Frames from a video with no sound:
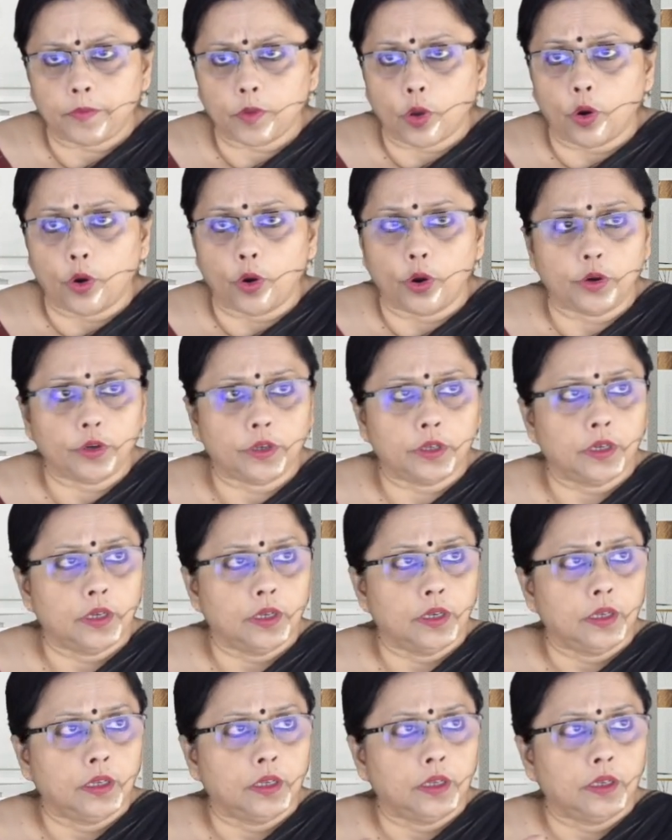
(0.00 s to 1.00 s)
or
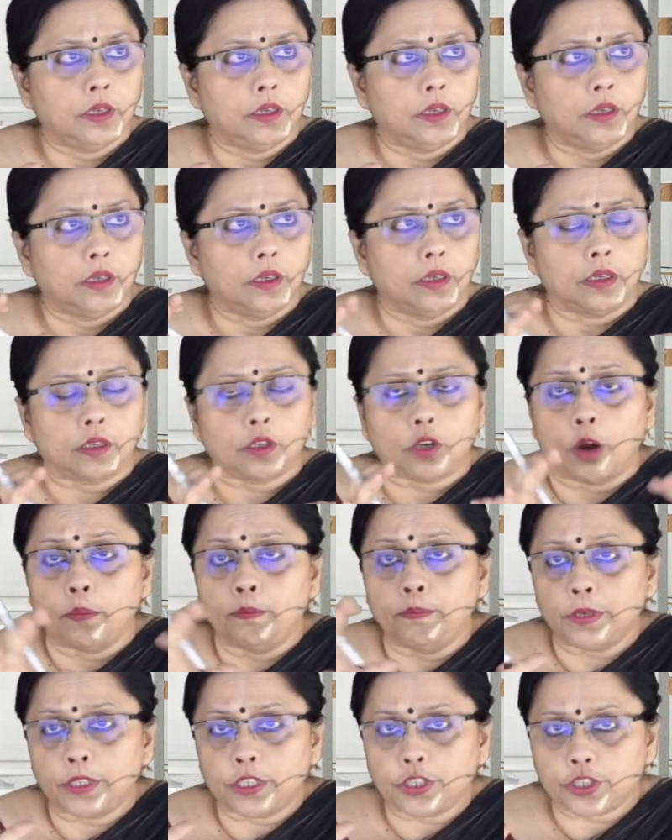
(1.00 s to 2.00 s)
a
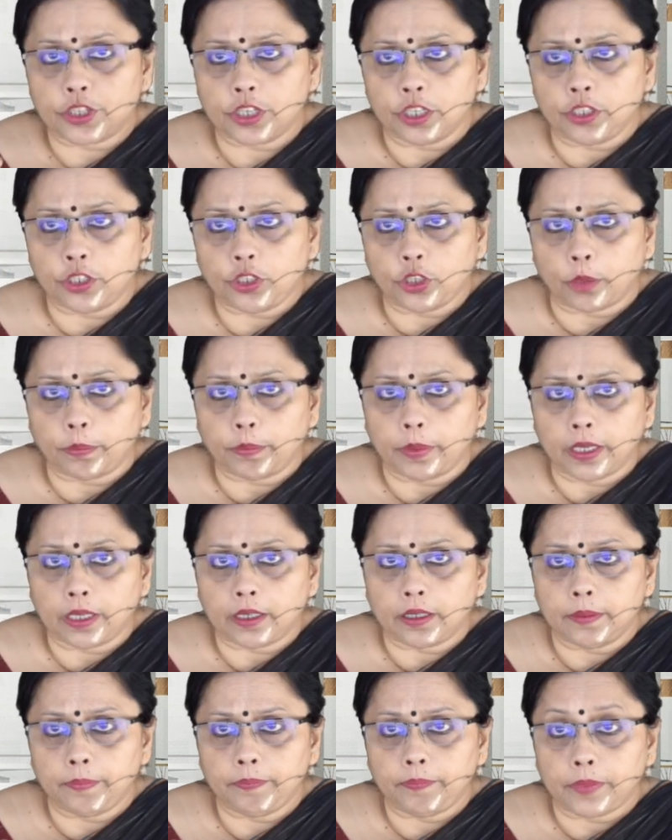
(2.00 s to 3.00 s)
competition
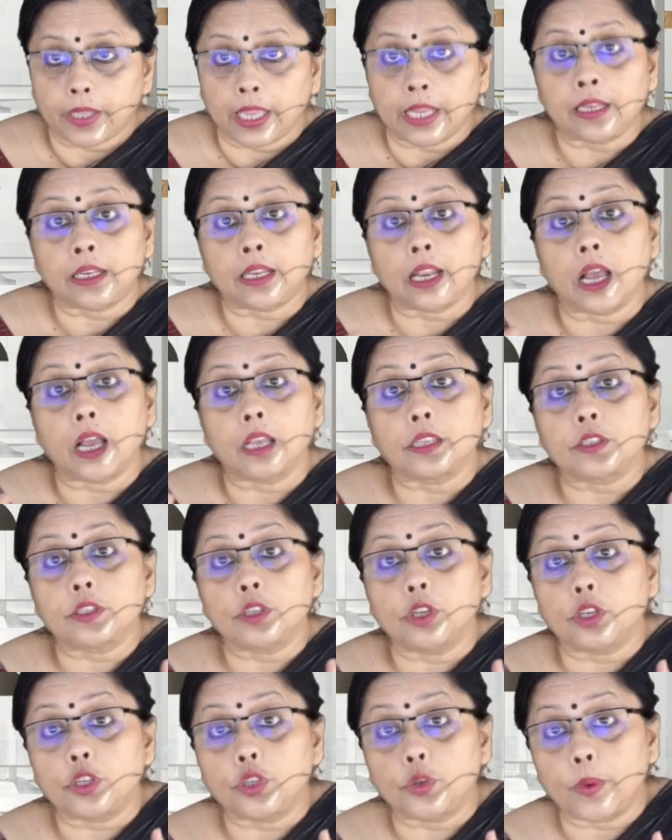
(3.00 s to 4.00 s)
topic. In class
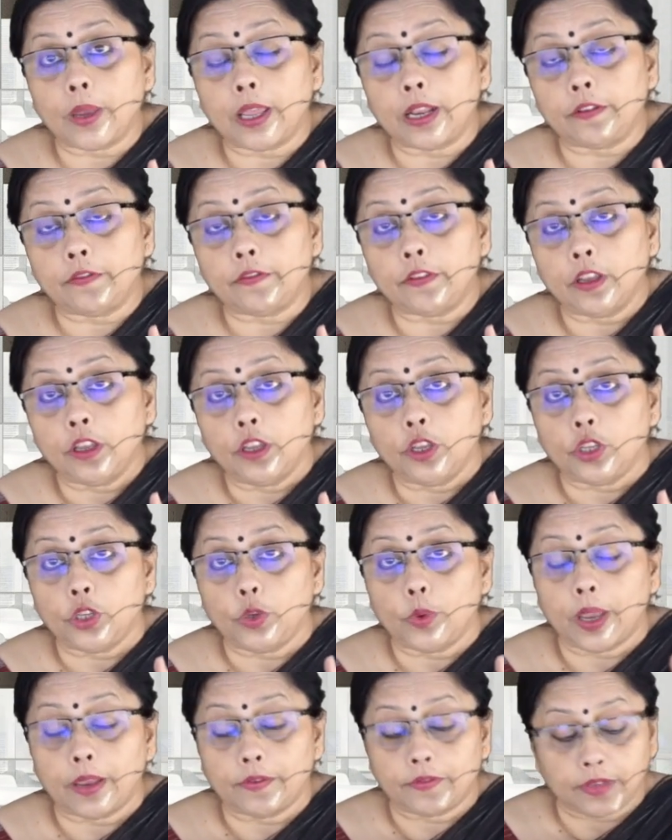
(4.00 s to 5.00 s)
12,
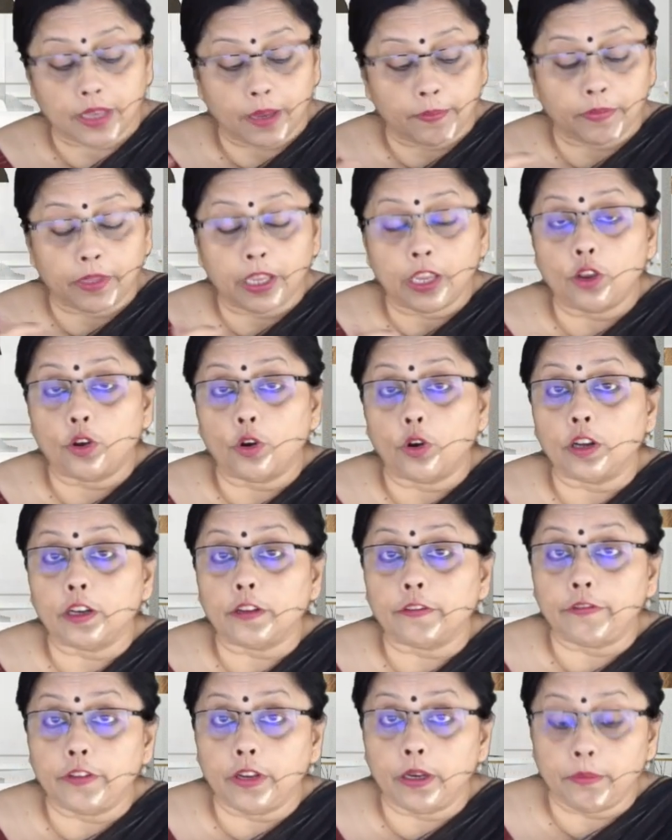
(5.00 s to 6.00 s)
you have something called a
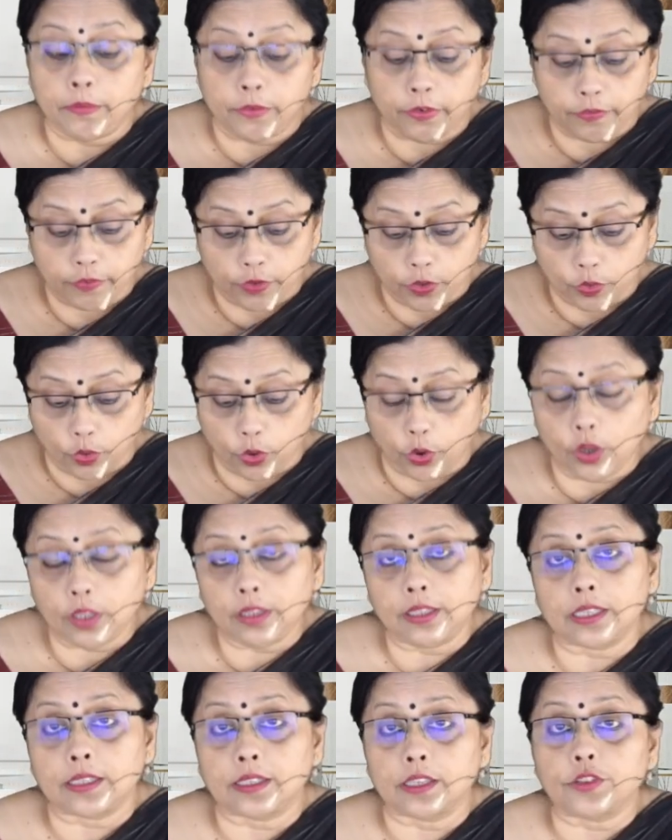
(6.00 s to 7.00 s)
film review. All
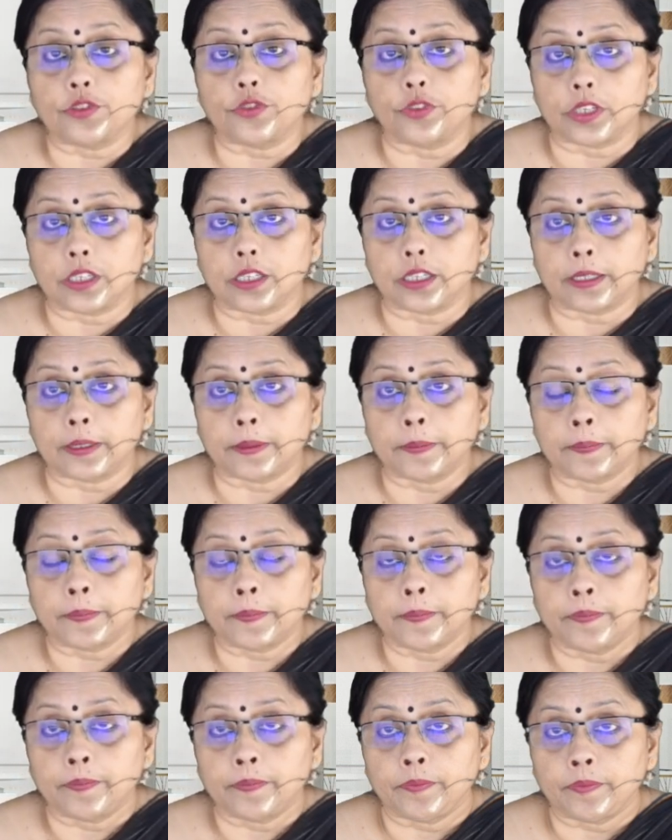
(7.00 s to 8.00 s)
this is written,
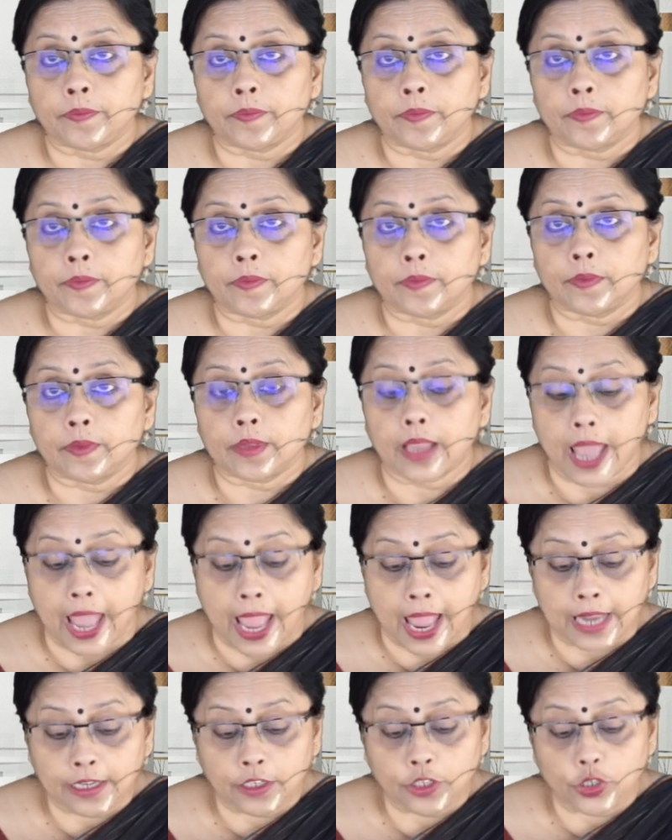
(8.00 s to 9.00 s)

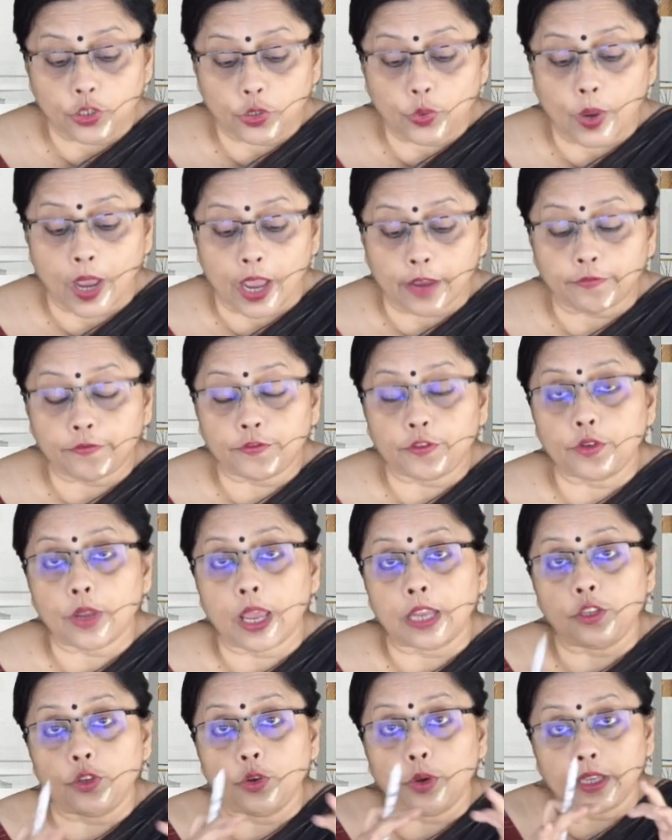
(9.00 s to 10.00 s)
and
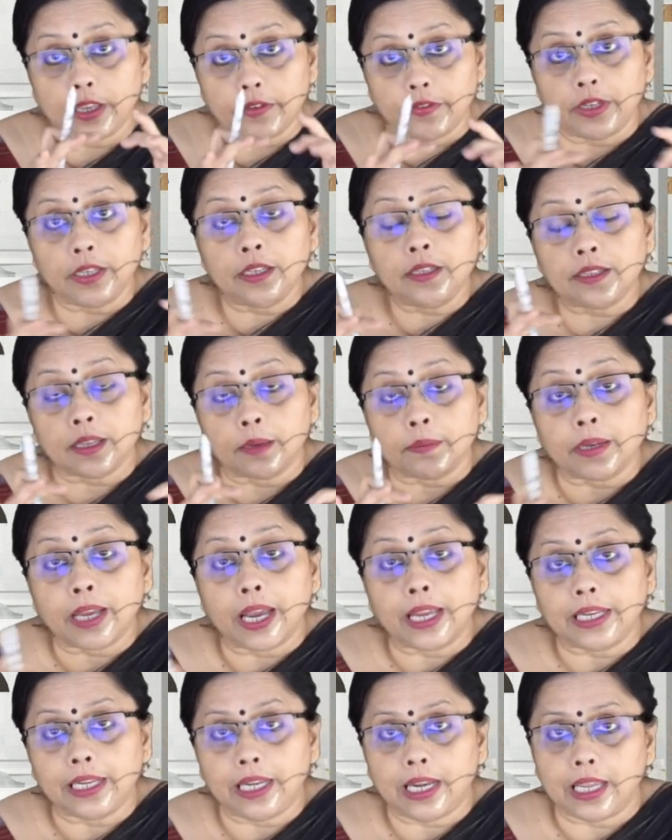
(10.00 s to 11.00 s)
you're given some
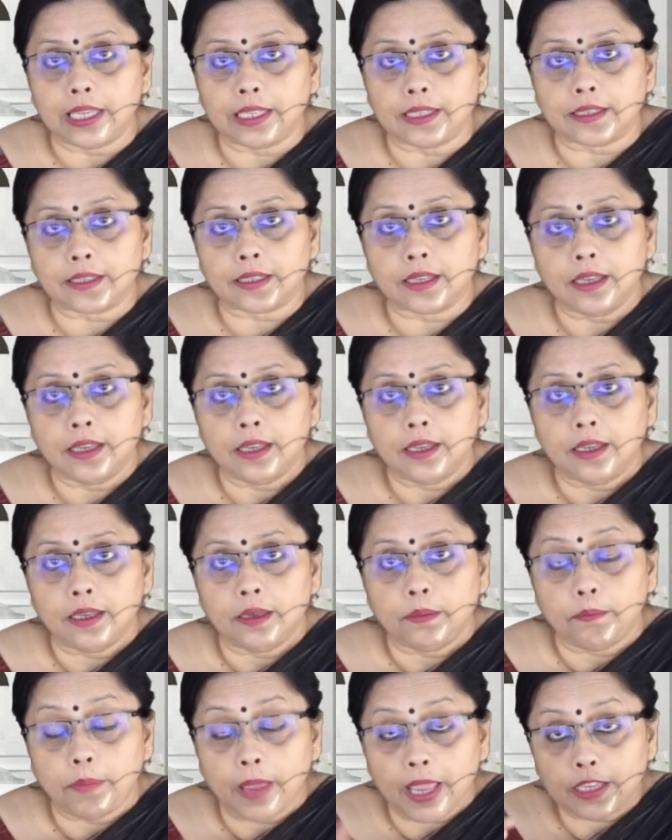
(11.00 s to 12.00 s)
guidelines.
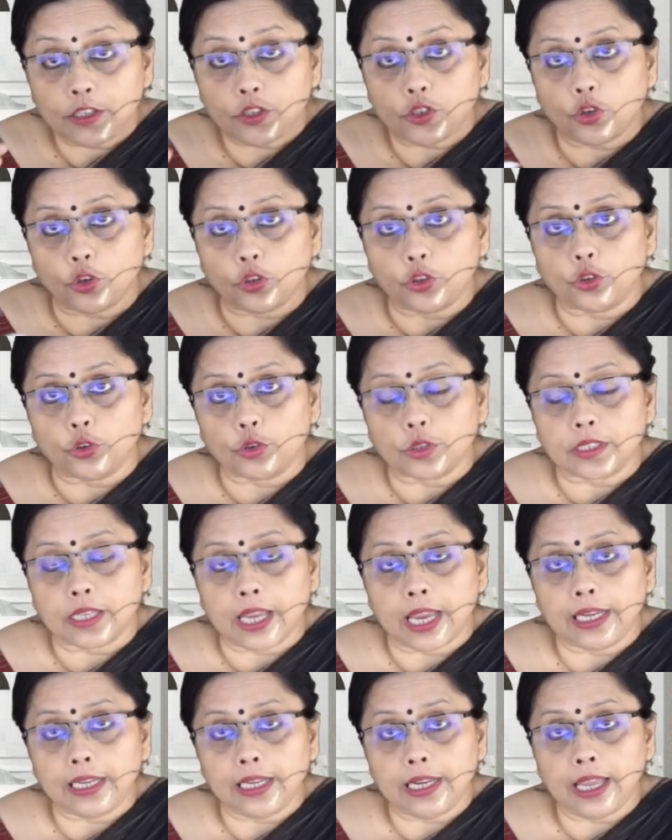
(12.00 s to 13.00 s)
Based on those
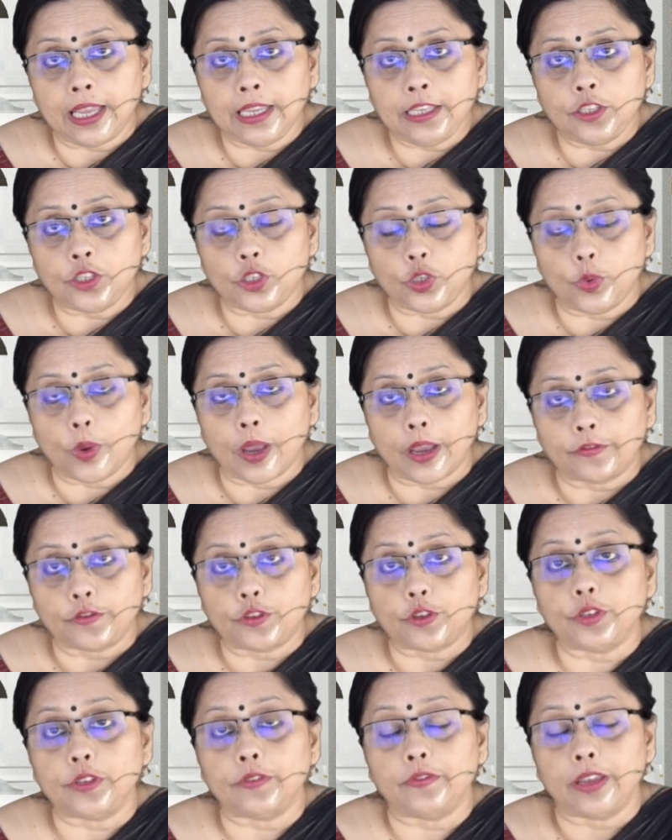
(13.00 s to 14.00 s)
guidelines, you have
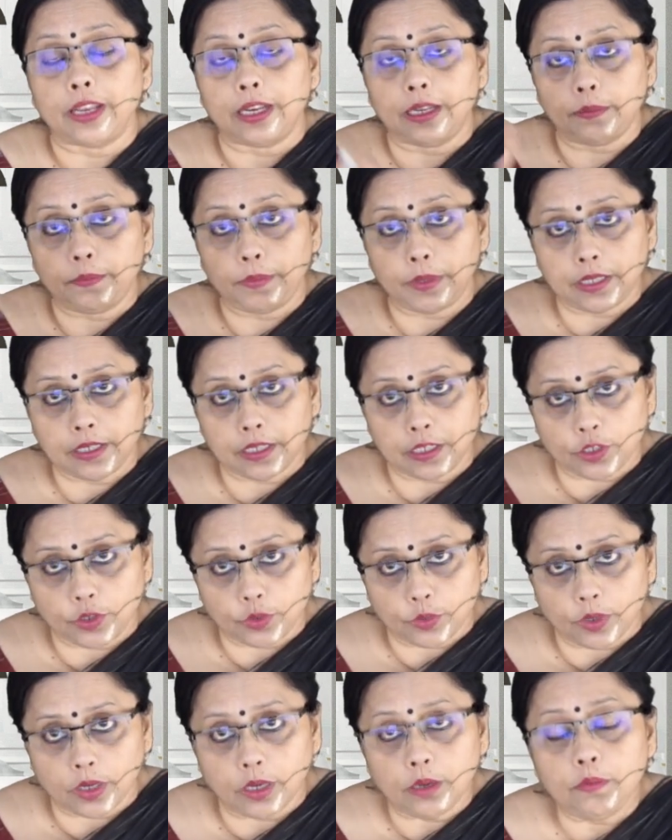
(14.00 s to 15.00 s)
to develop it
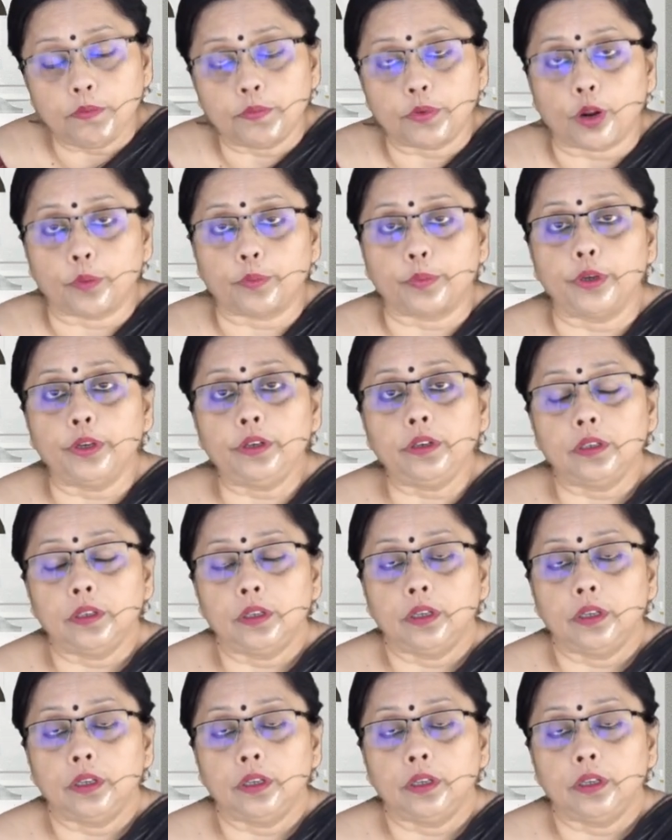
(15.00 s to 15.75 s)
into a proper